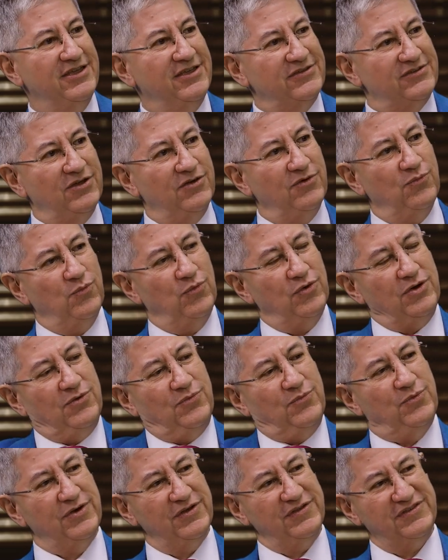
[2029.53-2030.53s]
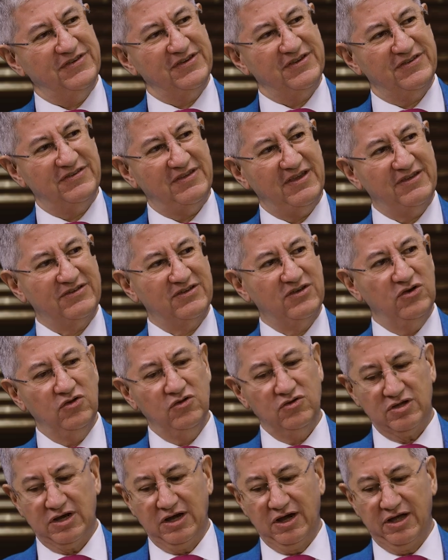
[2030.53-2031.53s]
So what does success
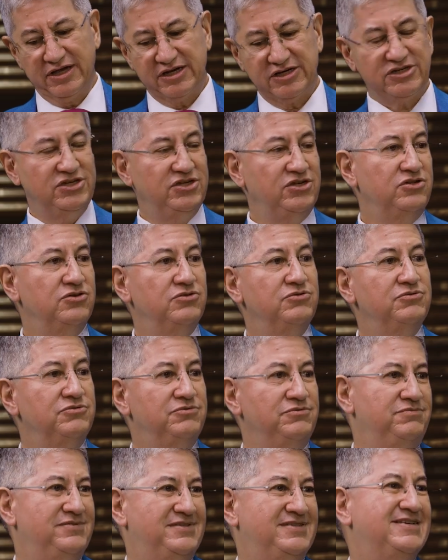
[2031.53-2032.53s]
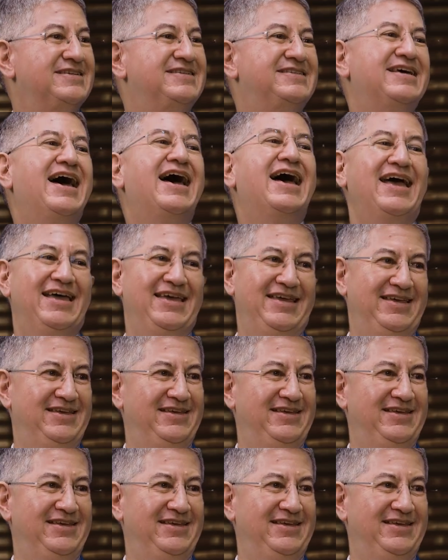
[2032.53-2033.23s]
look like to you today?